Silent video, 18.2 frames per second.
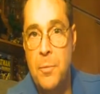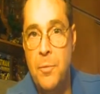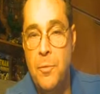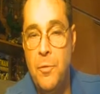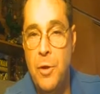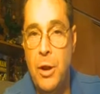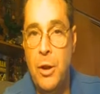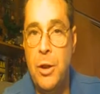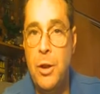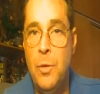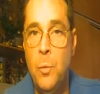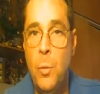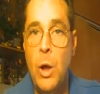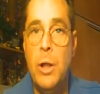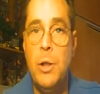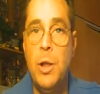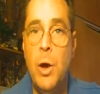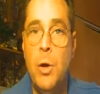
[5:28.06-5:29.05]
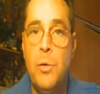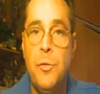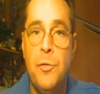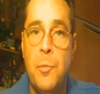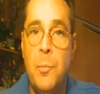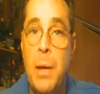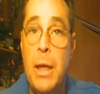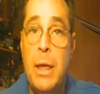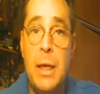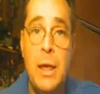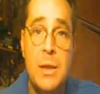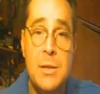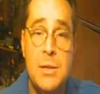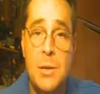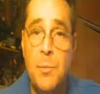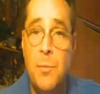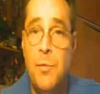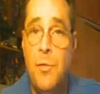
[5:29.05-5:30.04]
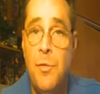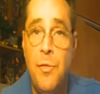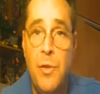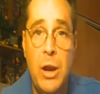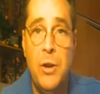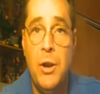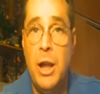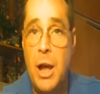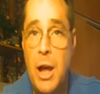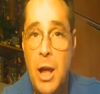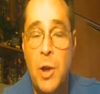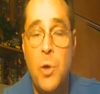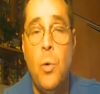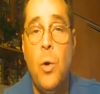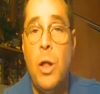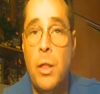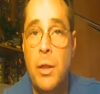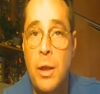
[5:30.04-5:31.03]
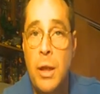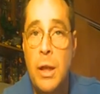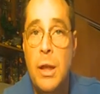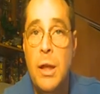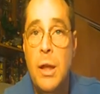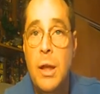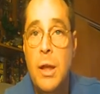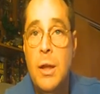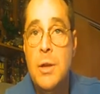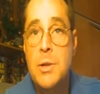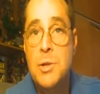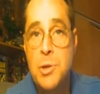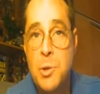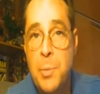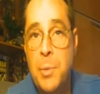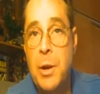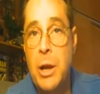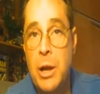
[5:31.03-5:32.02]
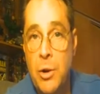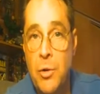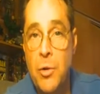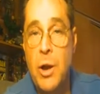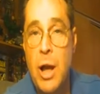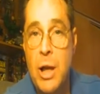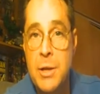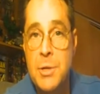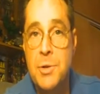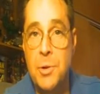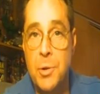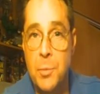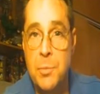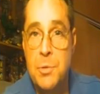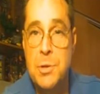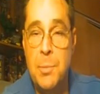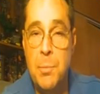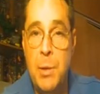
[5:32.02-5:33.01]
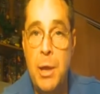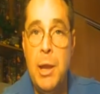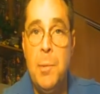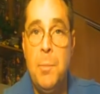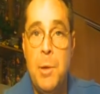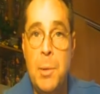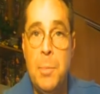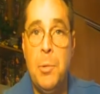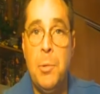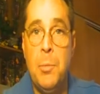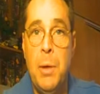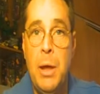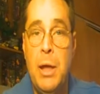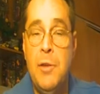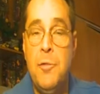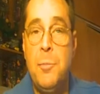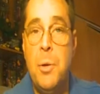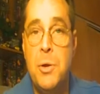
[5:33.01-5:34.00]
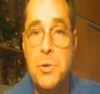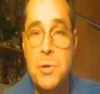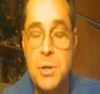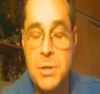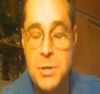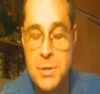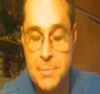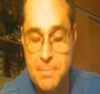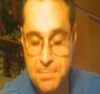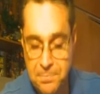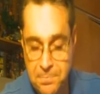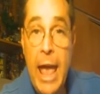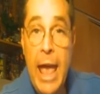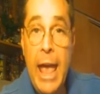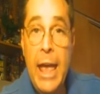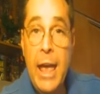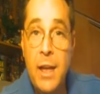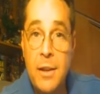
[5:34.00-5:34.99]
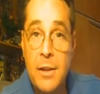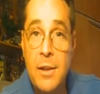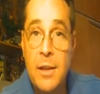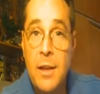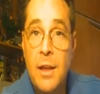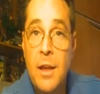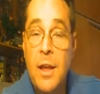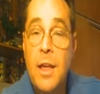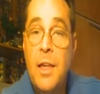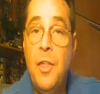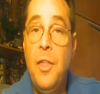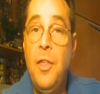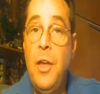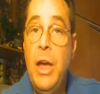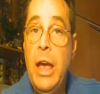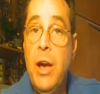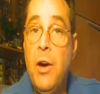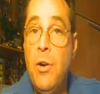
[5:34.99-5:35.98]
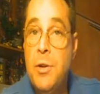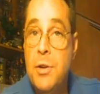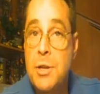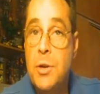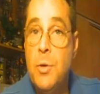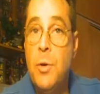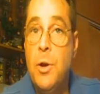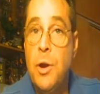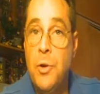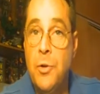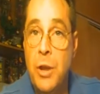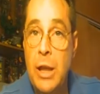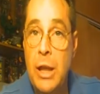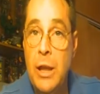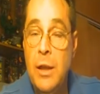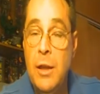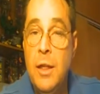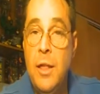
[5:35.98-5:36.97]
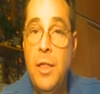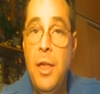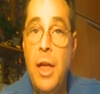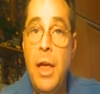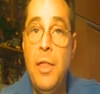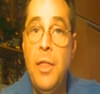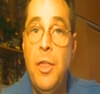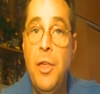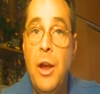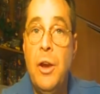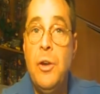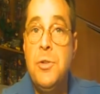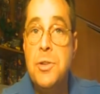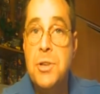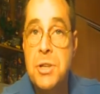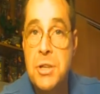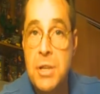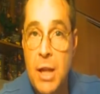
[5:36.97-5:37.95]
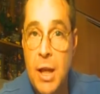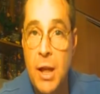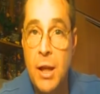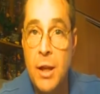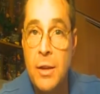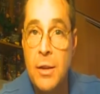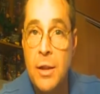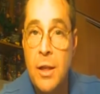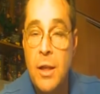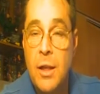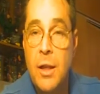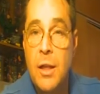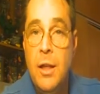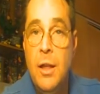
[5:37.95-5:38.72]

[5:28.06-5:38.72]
very well known for making some very high quality superhero costumes that many people may have purchased. And they also agreed that their son,